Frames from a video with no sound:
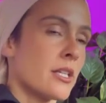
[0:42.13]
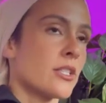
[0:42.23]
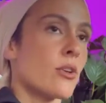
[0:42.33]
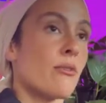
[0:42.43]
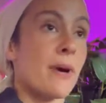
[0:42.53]

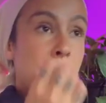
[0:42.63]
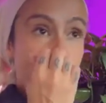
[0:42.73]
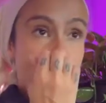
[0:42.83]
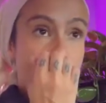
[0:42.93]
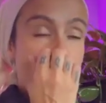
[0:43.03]
So final
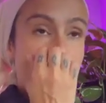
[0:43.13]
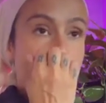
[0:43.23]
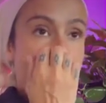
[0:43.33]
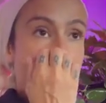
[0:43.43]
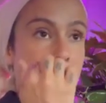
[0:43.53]
quarter
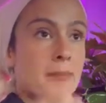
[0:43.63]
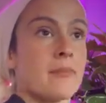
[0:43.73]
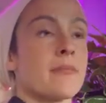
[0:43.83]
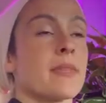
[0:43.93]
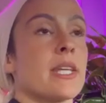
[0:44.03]
time
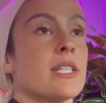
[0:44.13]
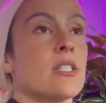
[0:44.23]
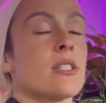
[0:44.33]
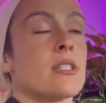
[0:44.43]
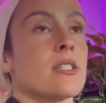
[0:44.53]

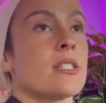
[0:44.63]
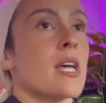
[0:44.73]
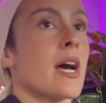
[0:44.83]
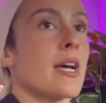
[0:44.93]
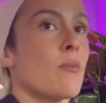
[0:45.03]
is the
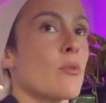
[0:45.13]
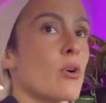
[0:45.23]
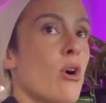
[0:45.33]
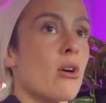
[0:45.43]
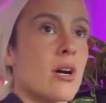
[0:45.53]
time when
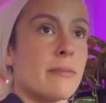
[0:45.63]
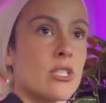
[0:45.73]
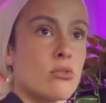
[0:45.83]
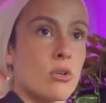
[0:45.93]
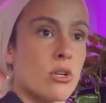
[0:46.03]
we're all coming
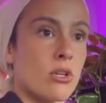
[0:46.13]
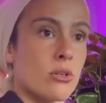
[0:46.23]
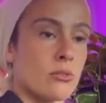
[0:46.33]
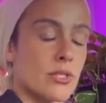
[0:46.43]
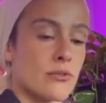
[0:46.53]
to a
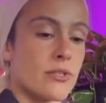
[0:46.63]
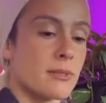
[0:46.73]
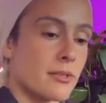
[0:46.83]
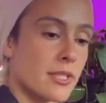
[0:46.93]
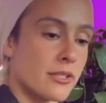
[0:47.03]
close for this
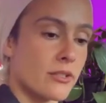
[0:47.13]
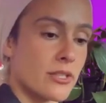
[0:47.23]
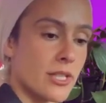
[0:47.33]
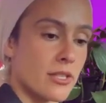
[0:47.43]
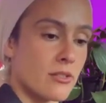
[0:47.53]
particular
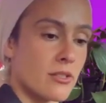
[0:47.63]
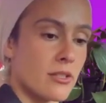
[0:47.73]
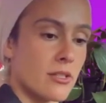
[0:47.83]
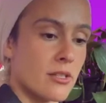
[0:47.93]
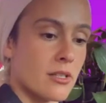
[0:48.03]
cycle.
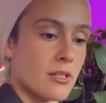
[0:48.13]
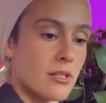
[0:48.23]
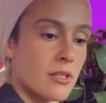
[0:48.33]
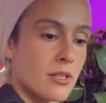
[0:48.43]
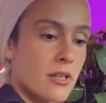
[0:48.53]

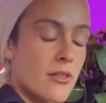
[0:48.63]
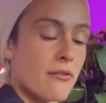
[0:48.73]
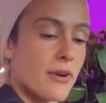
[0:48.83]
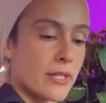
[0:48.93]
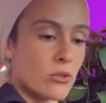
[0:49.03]
The
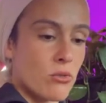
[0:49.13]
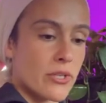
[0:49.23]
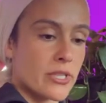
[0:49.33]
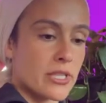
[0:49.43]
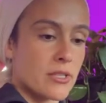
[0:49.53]
final
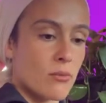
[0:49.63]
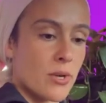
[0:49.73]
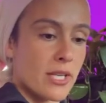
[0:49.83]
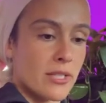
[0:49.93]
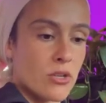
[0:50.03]
quarter is what
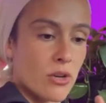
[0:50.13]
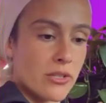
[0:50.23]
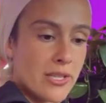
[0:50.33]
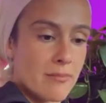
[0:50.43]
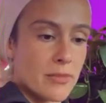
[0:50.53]
I like to call
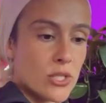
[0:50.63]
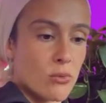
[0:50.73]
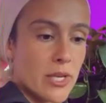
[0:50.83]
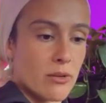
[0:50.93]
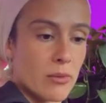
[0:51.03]
the
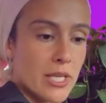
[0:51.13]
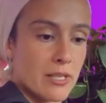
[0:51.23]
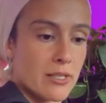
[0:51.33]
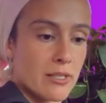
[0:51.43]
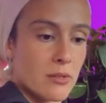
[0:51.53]
in-between
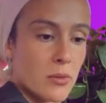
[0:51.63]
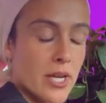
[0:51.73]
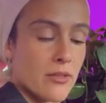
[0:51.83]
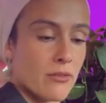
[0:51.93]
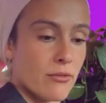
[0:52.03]
week. We
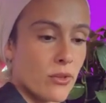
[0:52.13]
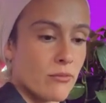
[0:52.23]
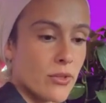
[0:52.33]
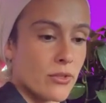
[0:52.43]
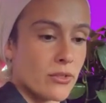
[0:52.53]
had the full
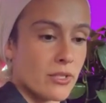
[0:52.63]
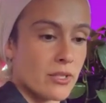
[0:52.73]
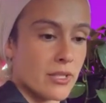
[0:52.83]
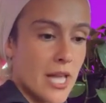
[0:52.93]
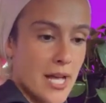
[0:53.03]
moon
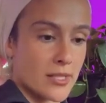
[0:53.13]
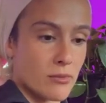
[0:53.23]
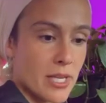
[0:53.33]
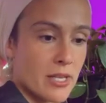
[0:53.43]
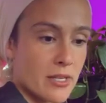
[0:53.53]
last
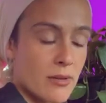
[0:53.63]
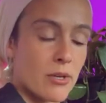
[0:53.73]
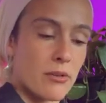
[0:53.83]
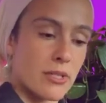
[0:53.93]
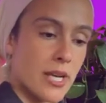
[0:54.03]
week, and we're
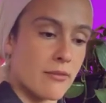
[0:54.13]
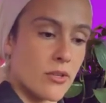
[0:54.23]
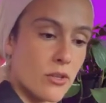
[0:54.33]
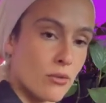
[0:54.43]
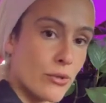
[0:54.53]
going to have the
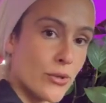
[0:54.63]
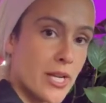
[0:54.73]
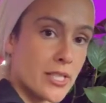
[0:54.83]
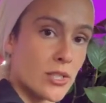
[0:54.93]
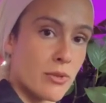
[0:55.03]
new moon
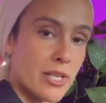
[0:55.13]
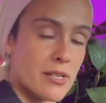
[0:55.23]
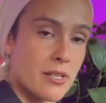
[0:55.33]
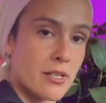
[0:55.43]
next week.